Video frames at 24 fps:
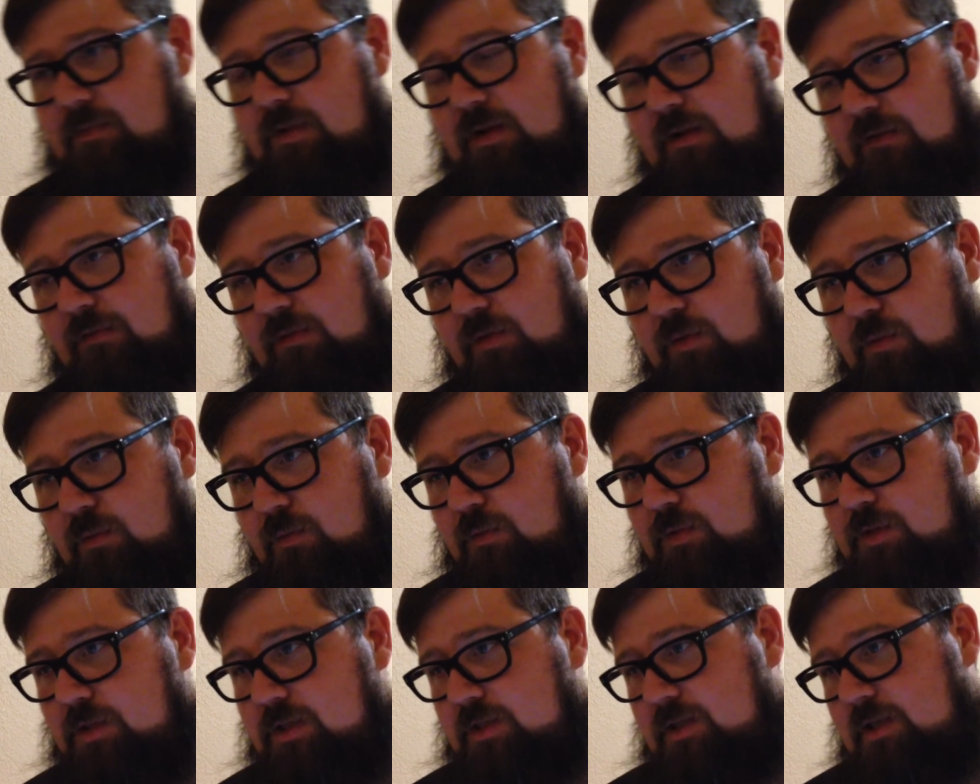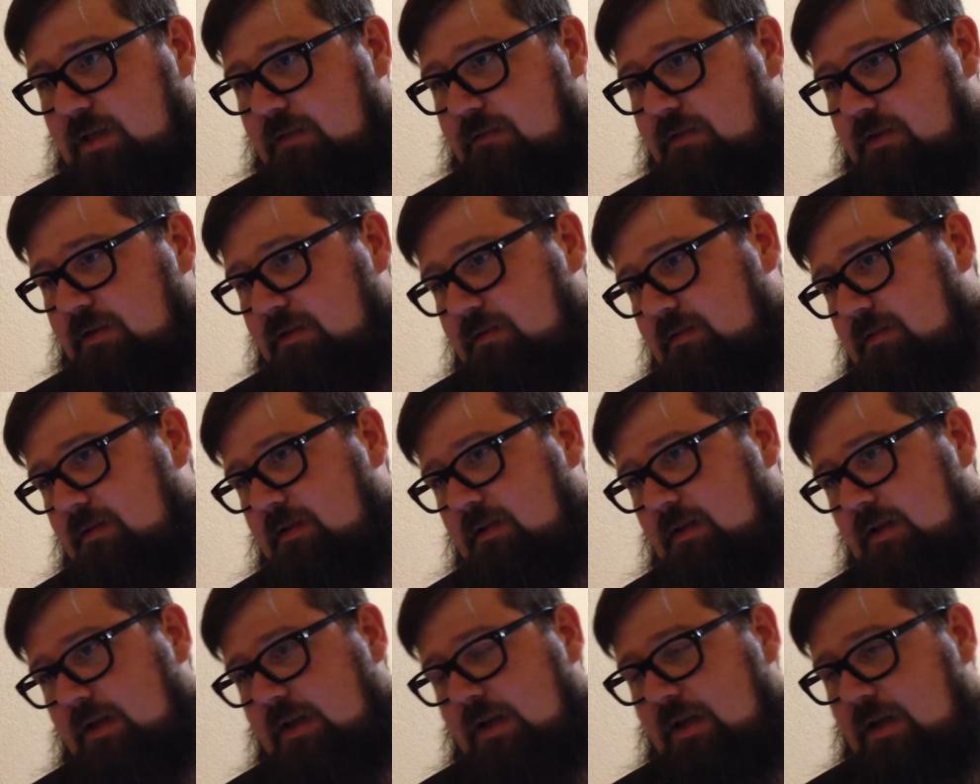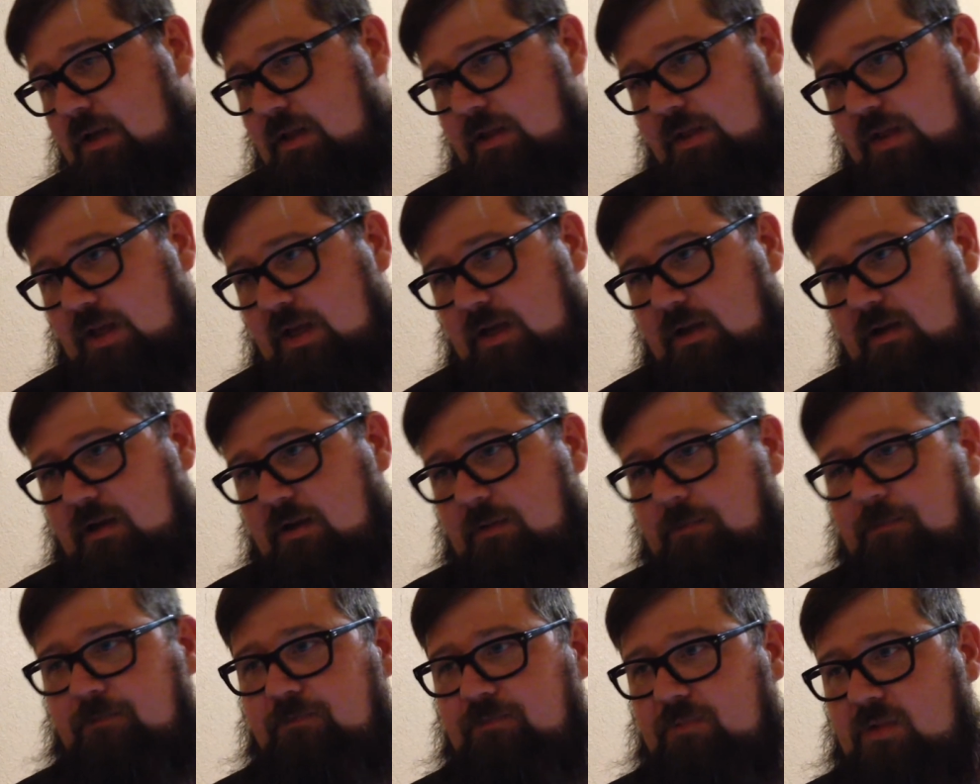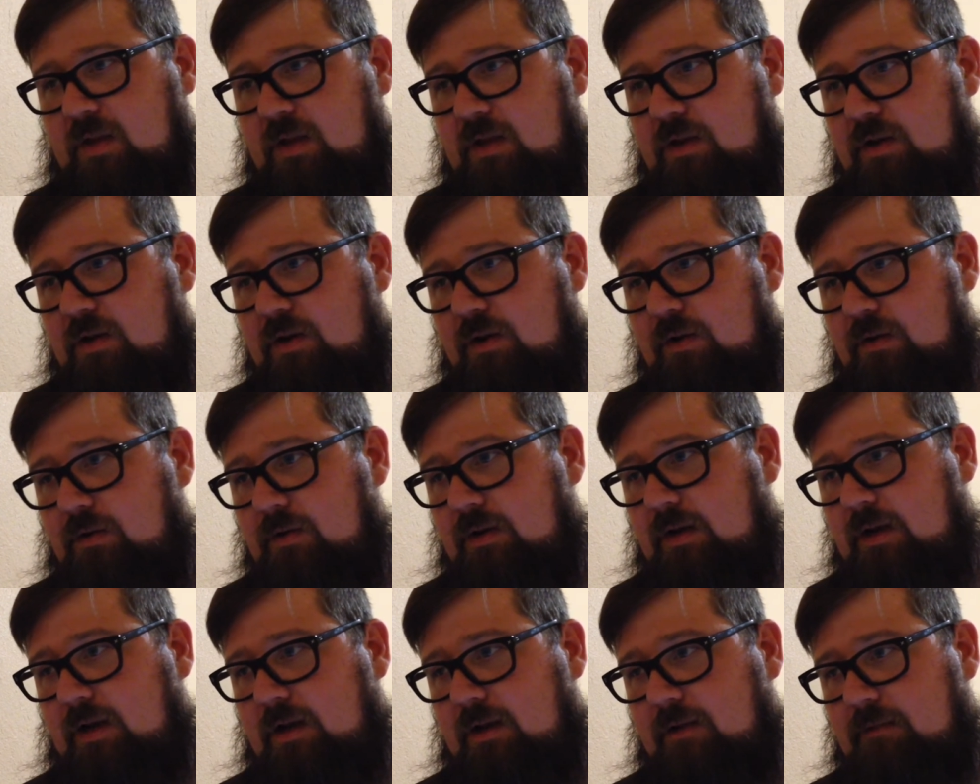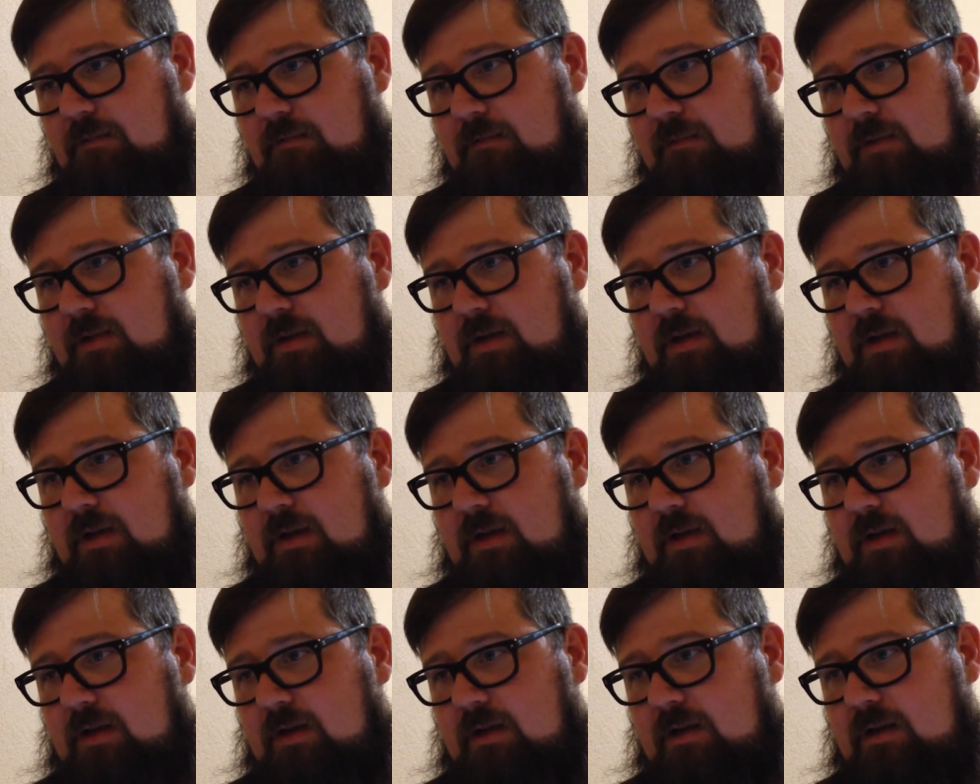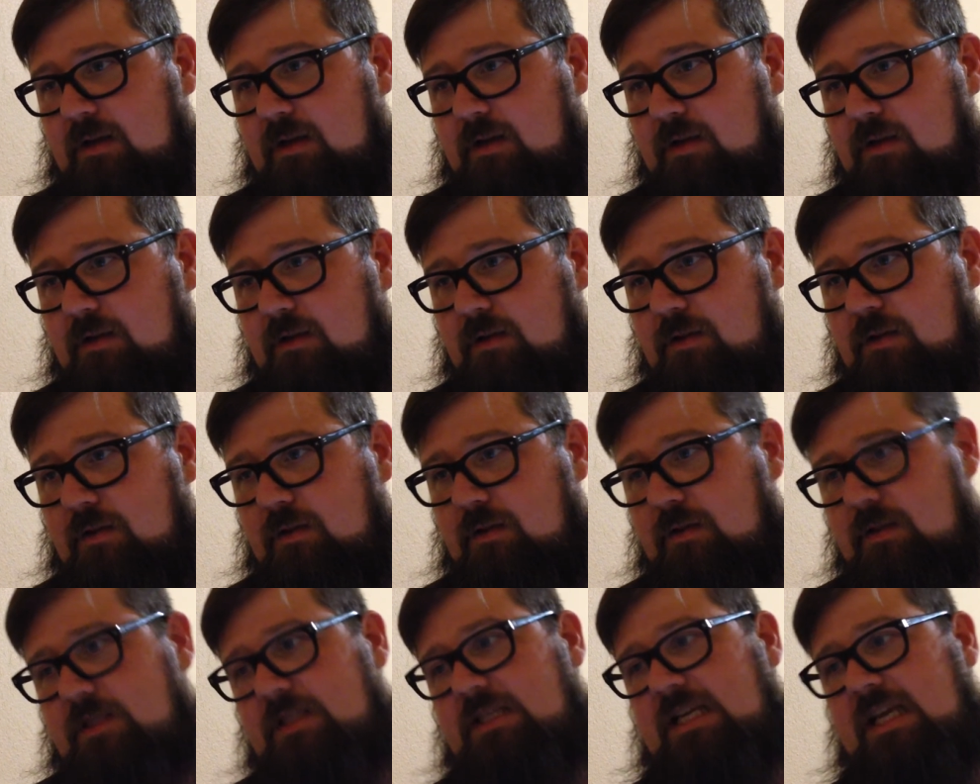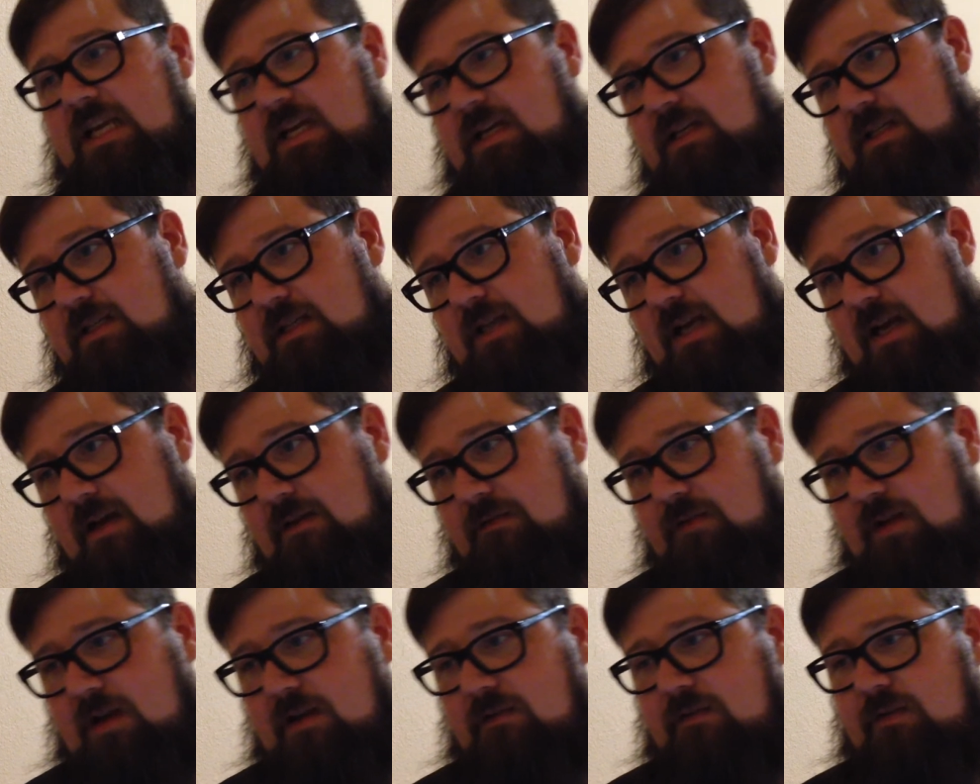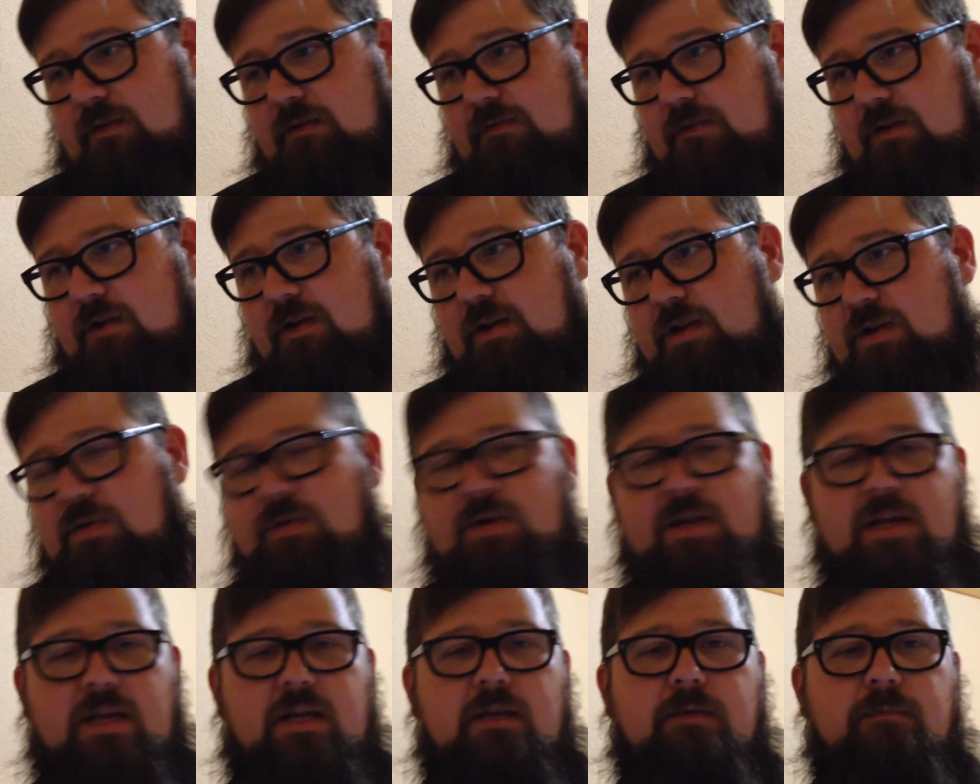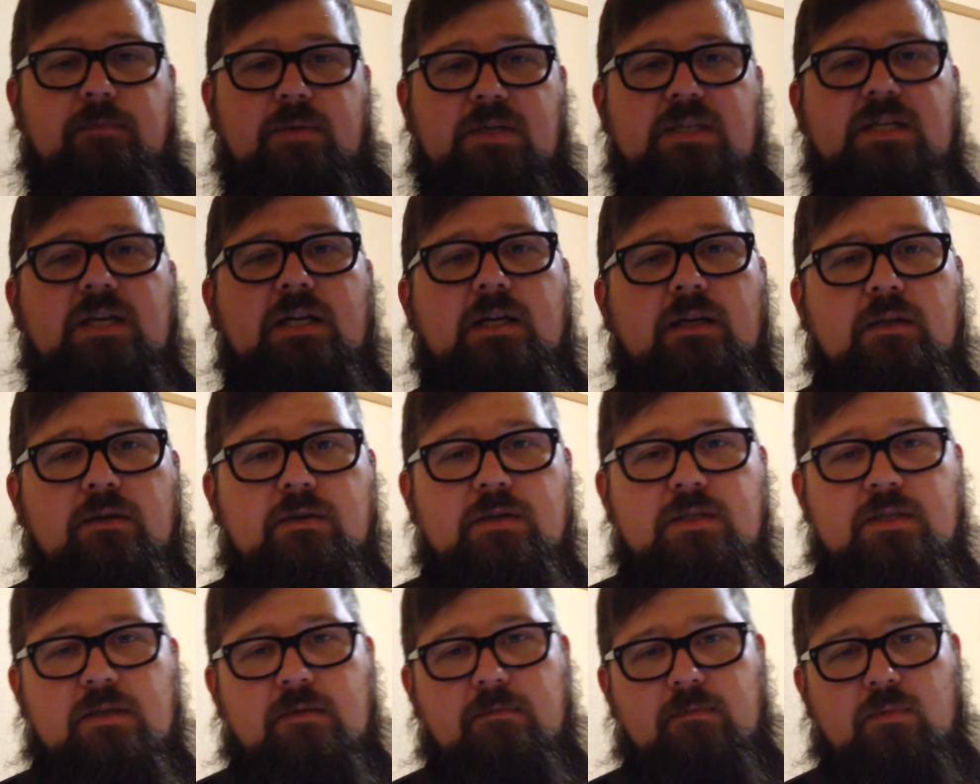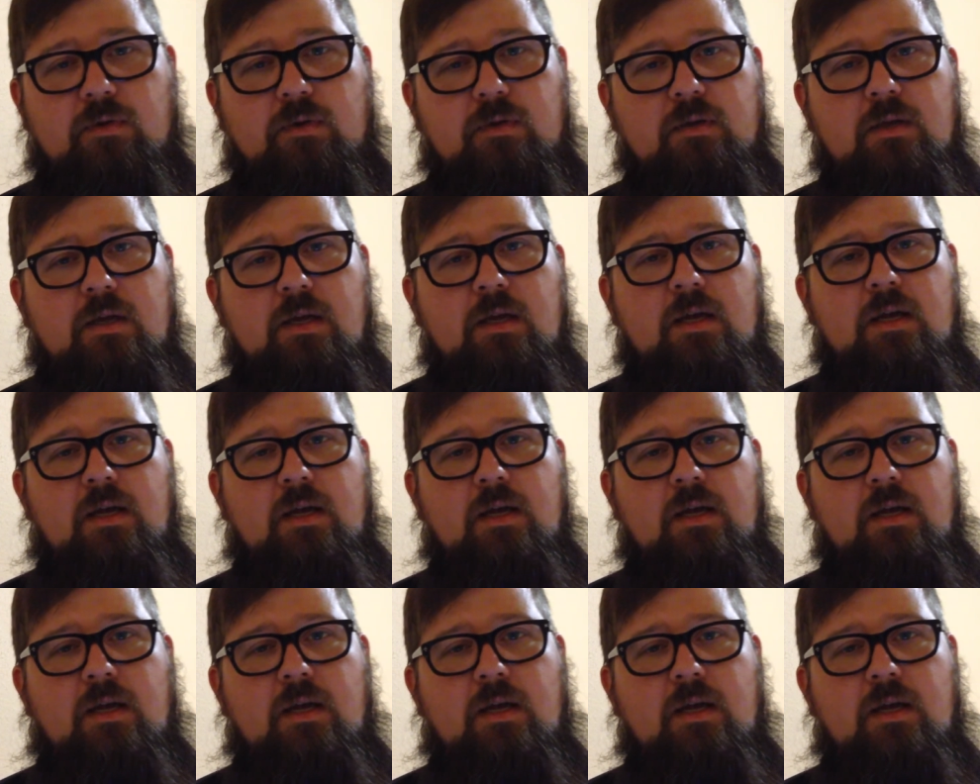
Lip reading: If you just even think, the Sikhs have a very unique, particular symbol.